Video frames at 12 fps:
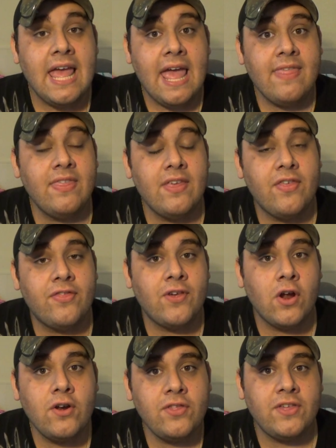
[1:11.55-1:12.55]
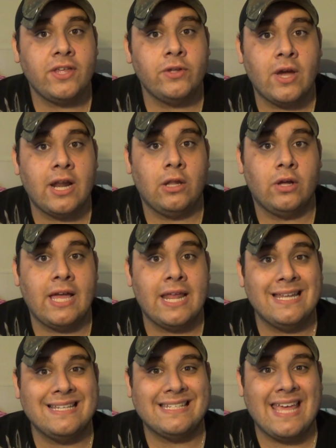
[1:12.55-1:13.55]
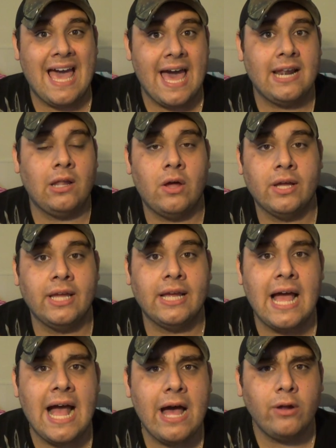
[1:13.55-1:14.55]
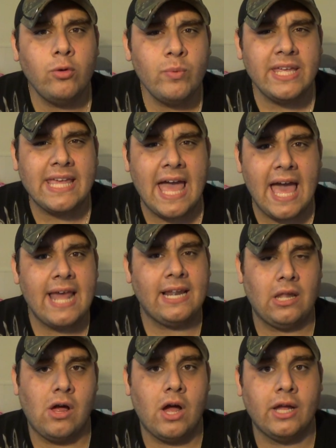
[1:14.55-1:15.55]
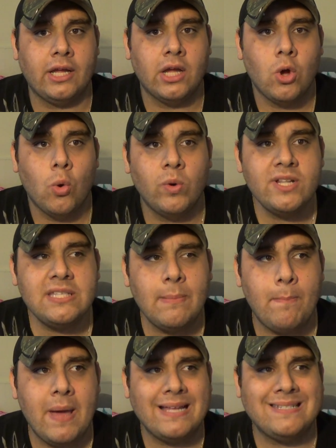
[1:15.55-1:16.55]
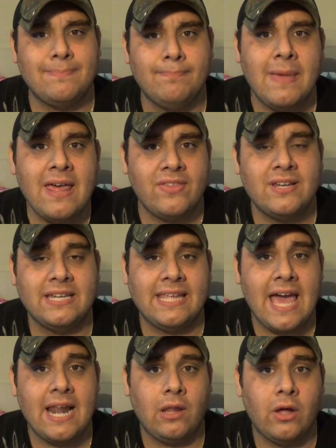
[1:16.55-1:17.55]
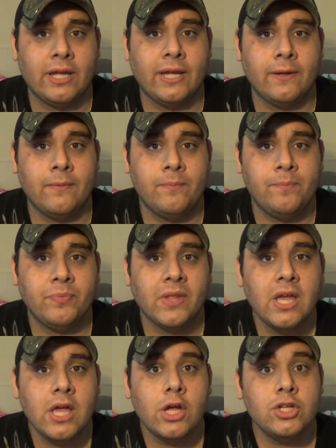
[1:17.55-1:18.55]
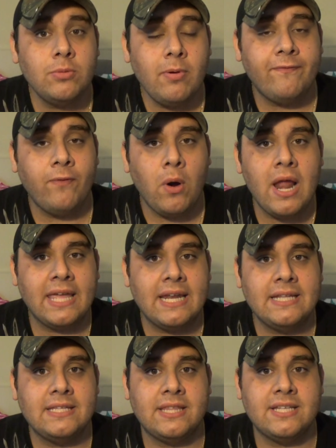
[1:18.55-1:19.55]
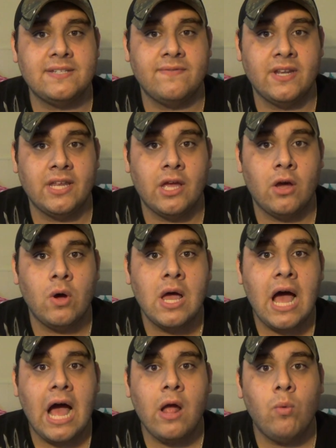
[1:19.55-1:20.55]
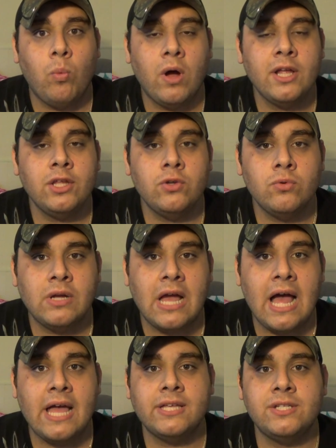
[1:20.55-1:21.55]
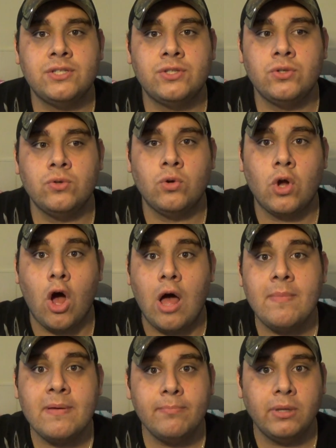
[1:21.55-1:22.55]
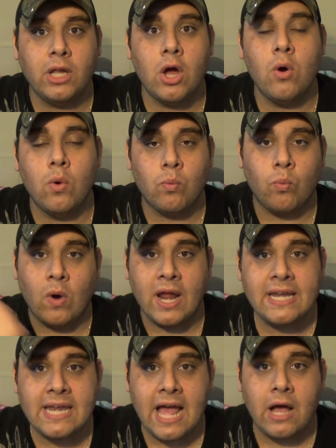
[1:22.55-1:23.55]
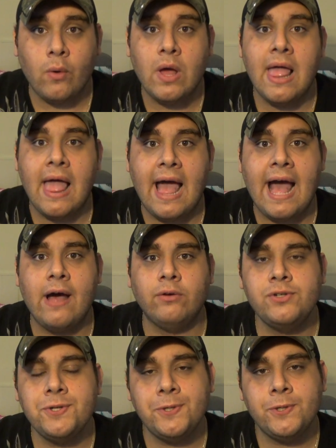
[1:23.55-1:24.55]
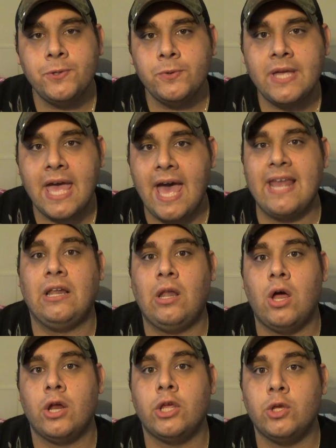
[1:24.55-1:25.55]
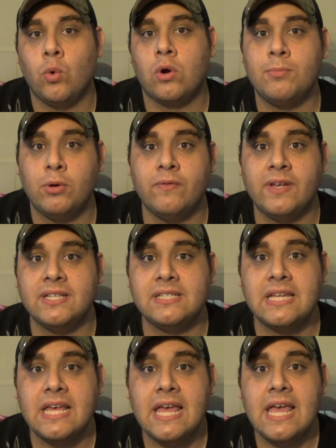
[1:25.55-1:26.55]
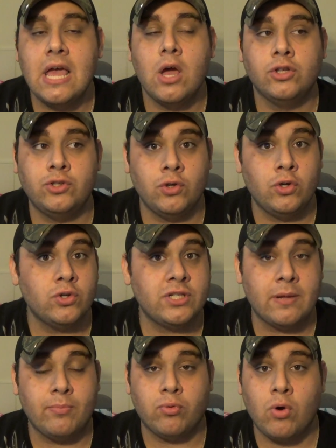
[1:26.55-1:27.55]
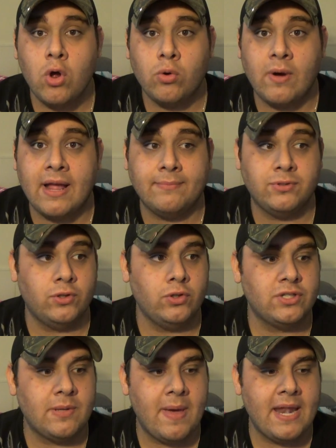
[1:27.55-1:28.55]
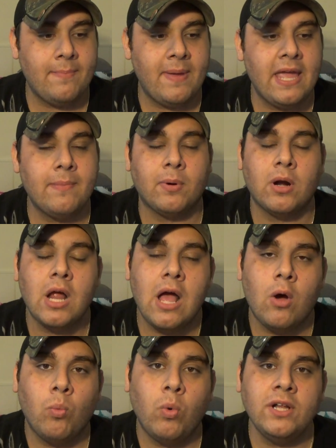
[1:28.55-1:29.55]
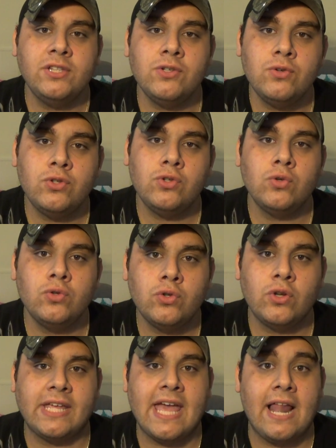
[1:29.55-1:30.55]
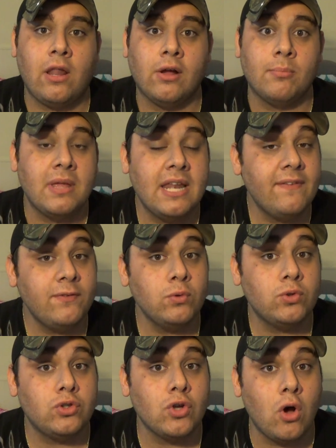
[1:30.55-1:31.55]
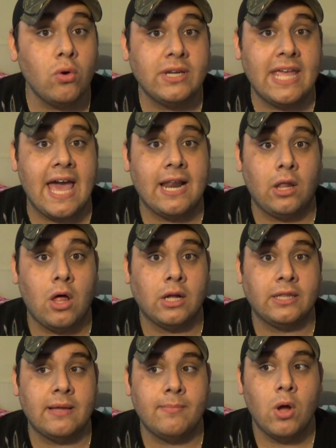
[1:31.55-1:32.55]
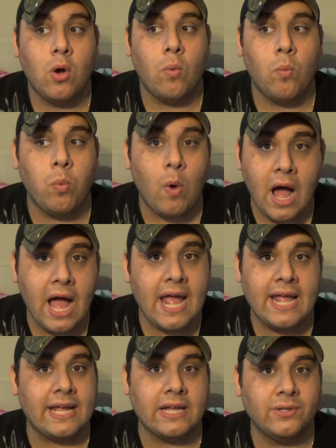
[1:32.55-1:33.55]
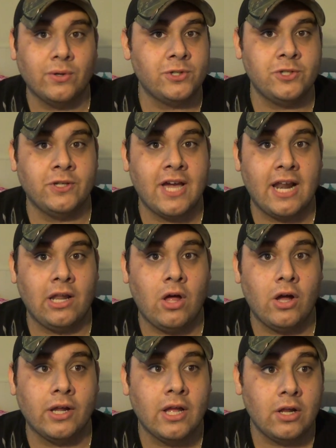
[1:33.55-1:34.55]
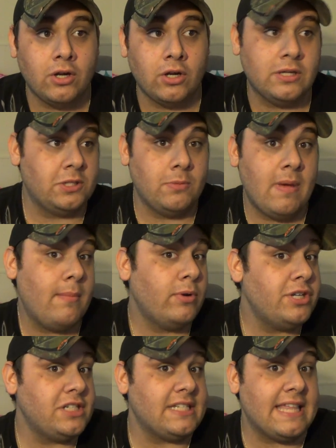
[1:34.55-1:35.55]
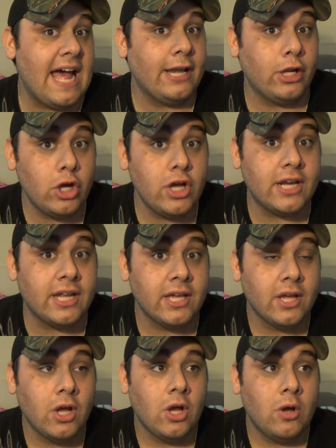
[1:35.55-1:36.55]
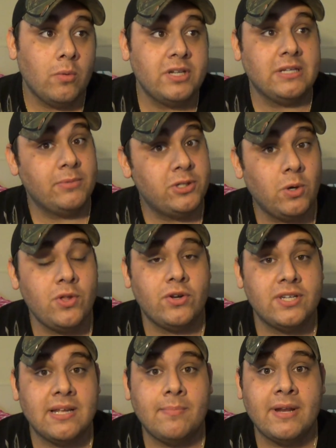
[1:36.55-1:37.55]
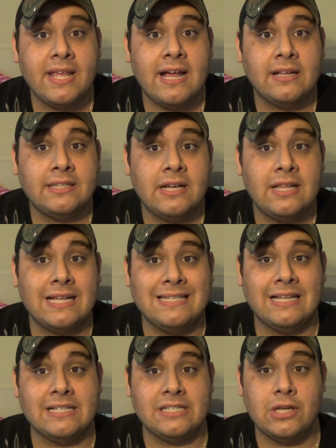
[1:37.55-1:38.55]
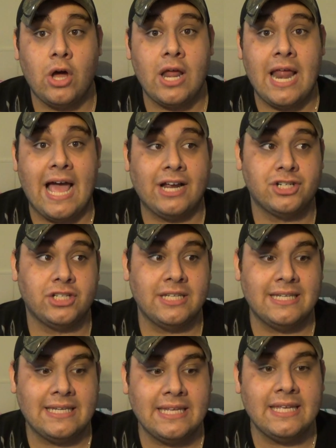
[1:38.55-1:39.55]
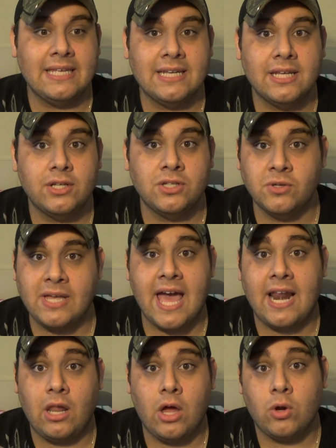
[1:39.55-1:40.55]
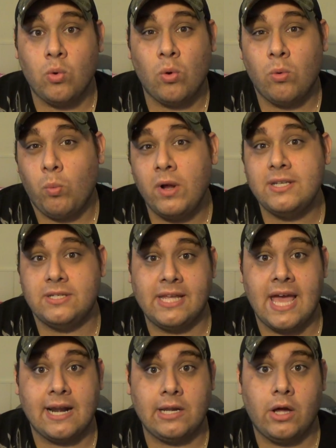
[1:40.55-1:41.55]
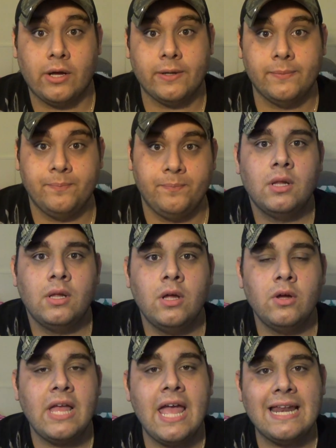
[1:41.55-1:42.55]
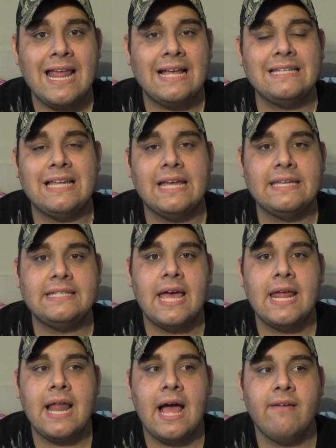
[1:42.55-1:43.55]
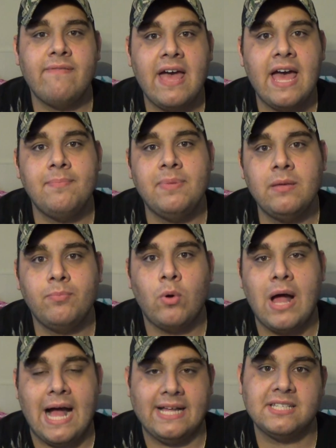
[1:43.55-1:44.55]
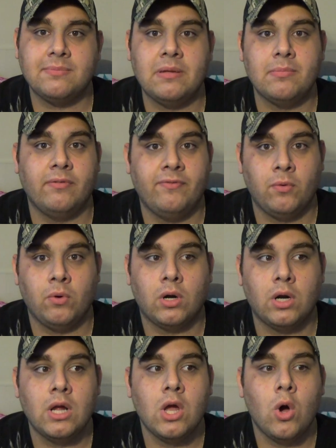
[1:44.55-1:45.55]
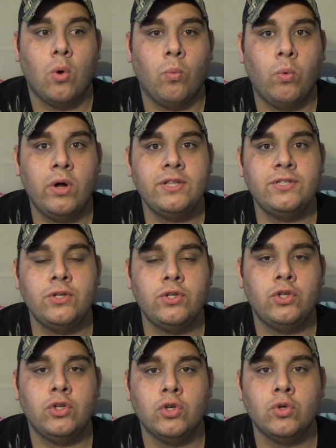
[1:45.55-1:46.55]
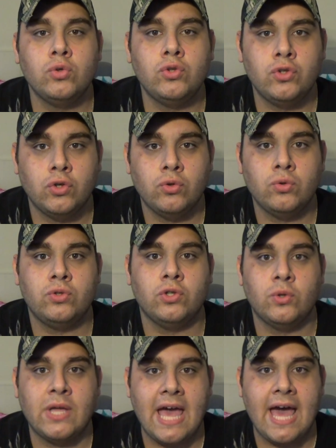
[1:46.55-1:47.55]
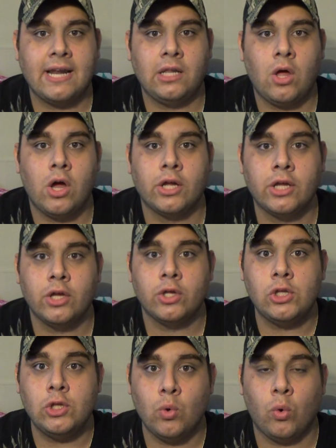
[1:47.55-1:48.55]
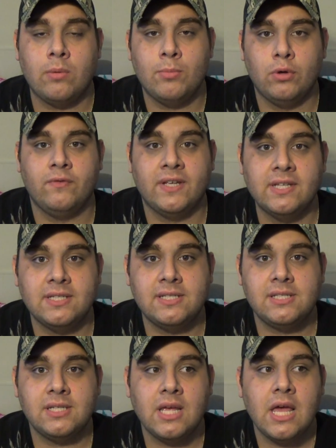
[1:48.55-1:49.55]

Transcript: And the third thing you got to look at is cataloging. How do we catalog? What's the best method to cataloging? So before I get into this video, I want you guys to comment below right now, how do you catalog your movies? Do you use a program? Do you use a pen and paper? What do you do to catalog them? And if you don't catalog them, why don't you catalog? Is your memory just that good? Which I'm sure there's somebody out there that does not actually need to catalog or want to catalog. Okay, and as I said, I've had people ask me before, what do you do to catalog your movies?